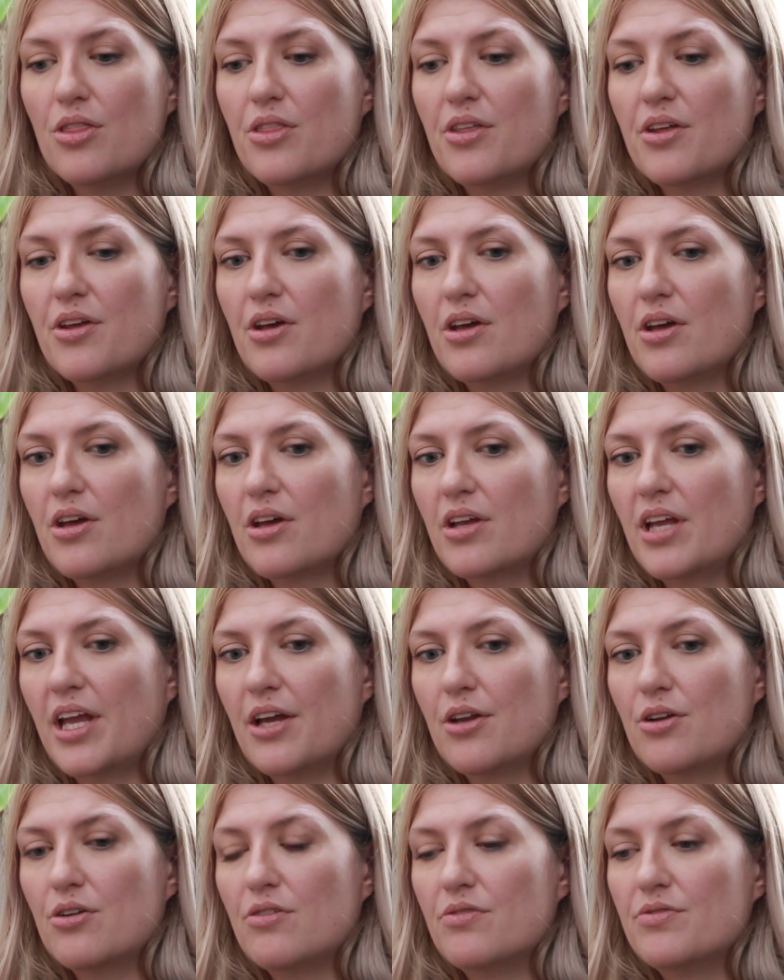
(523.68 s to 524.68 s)
the
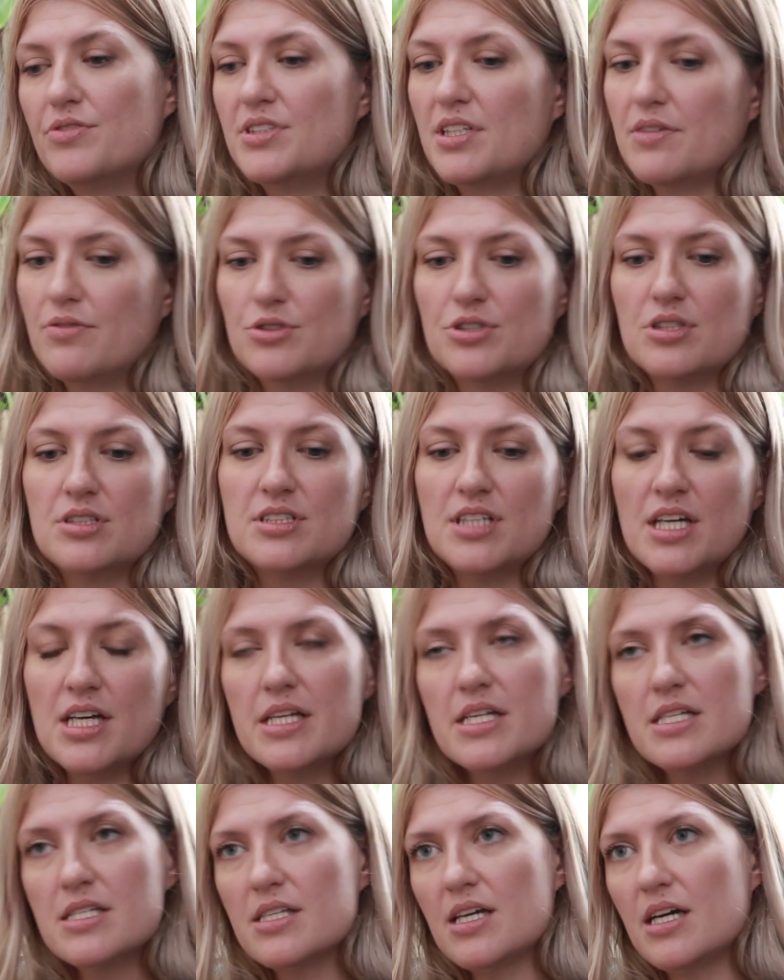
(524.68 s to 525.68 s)
kind of civil
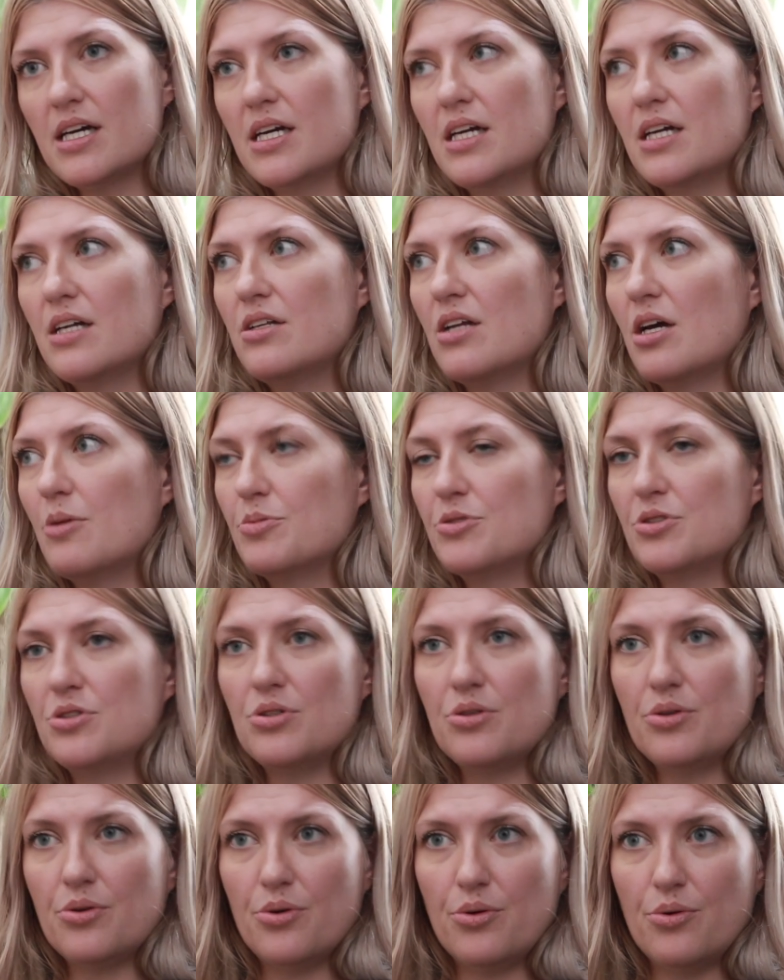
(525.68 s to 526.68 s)
society side up
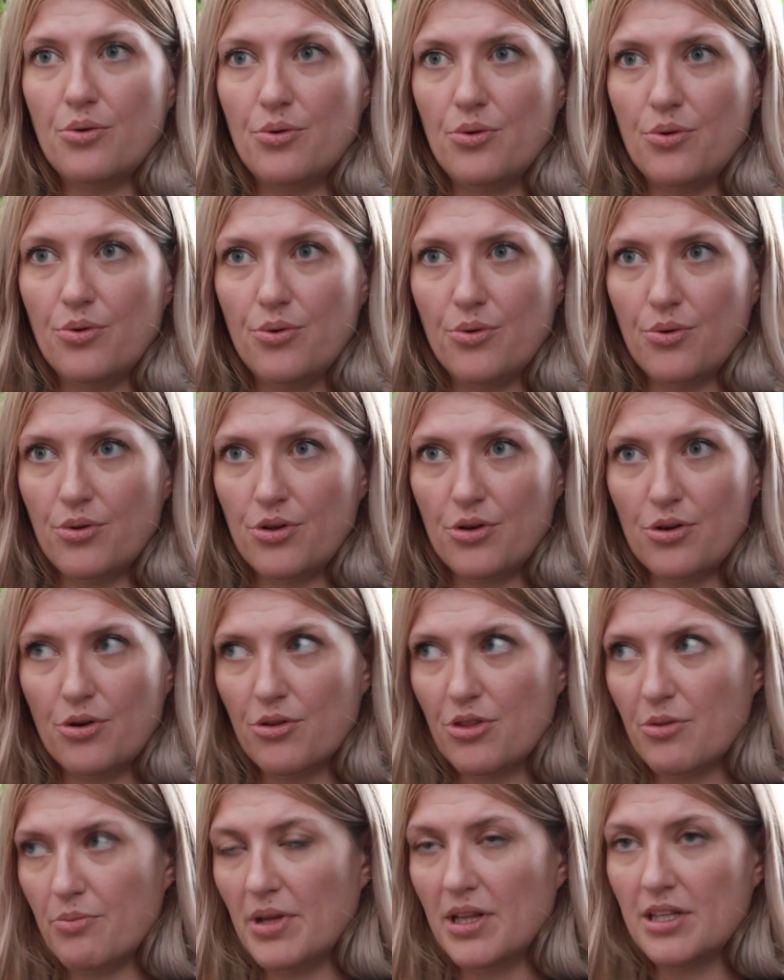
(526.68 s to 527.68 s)
to, you
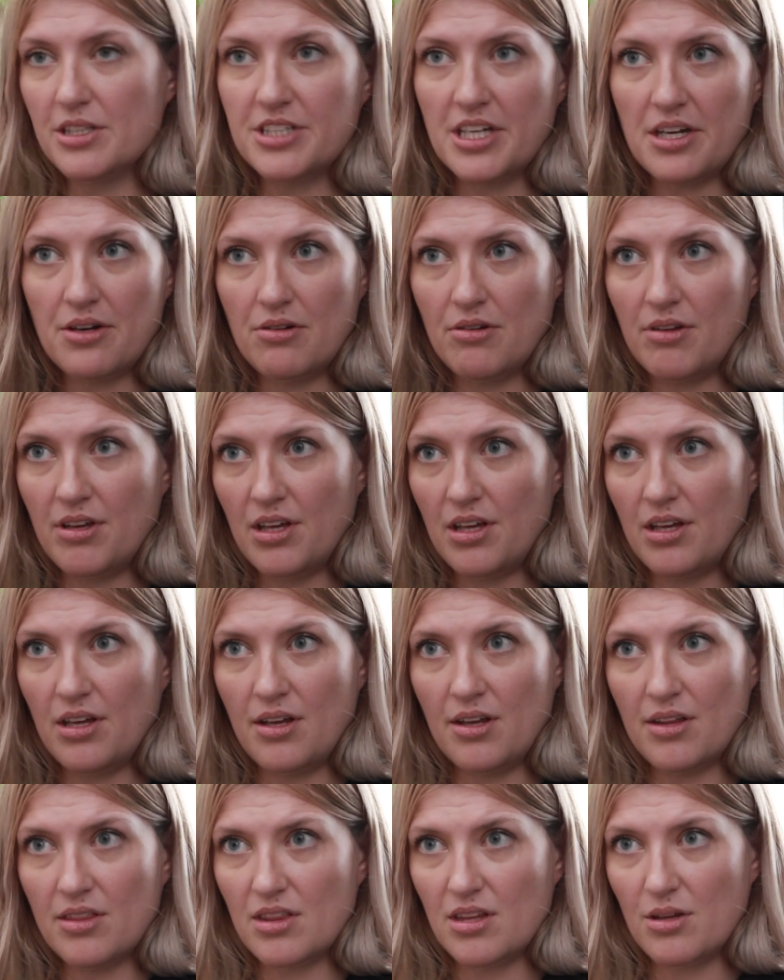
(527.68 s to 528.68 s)
know, the
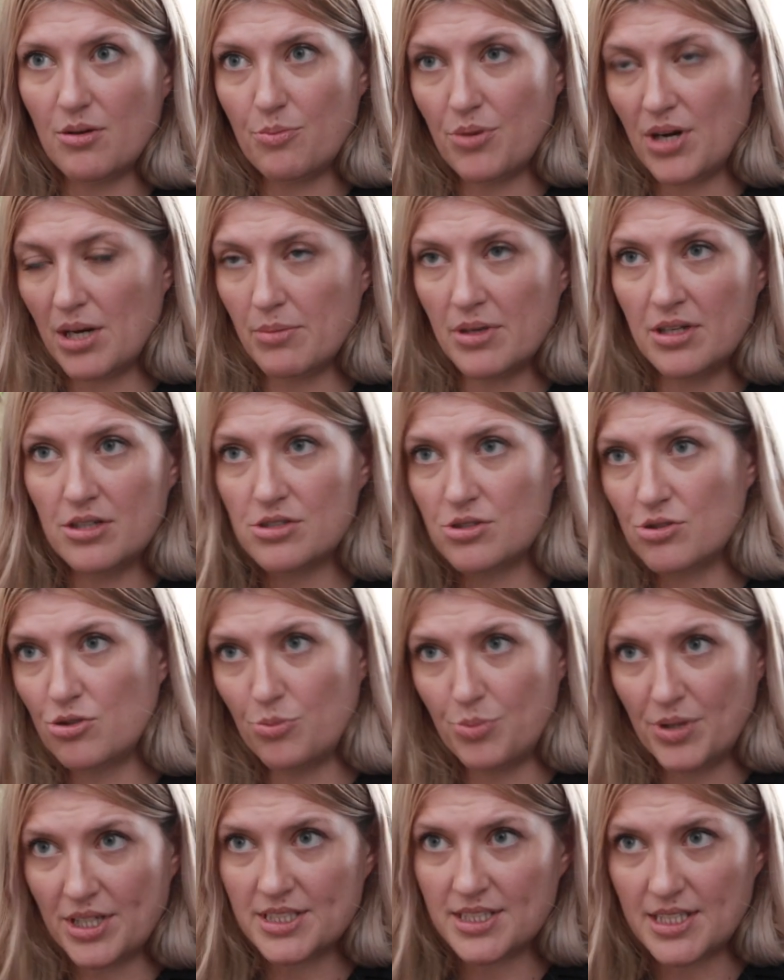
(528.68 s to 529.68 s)
military and the prime minister
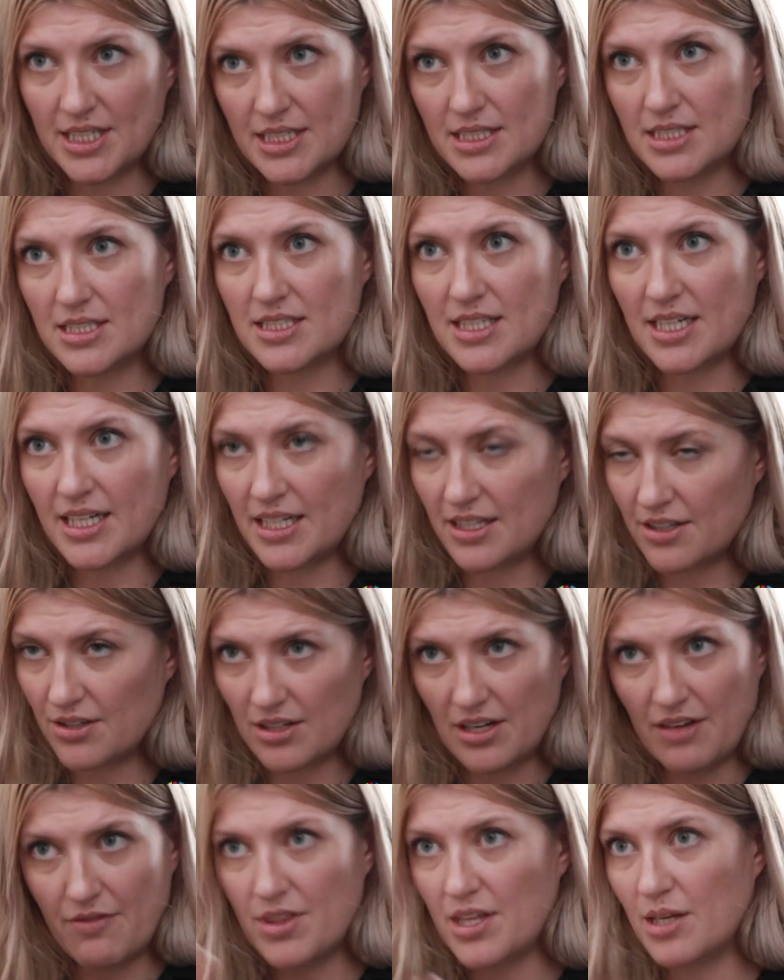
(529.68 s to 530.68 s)
or president side
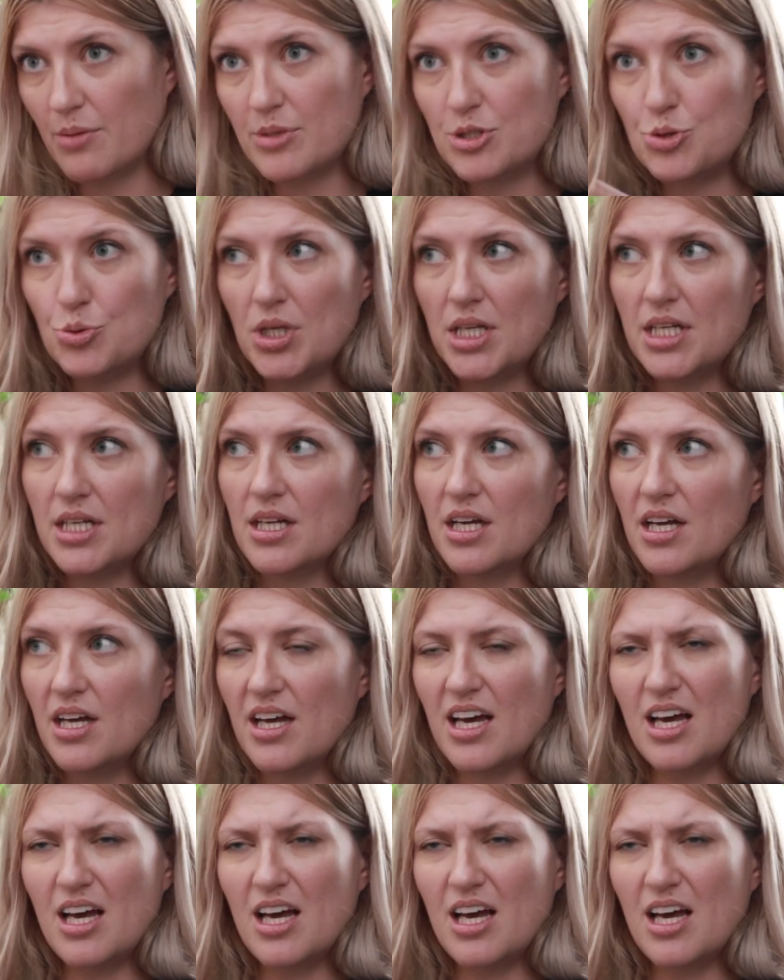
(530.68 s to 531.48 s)
and everything in between,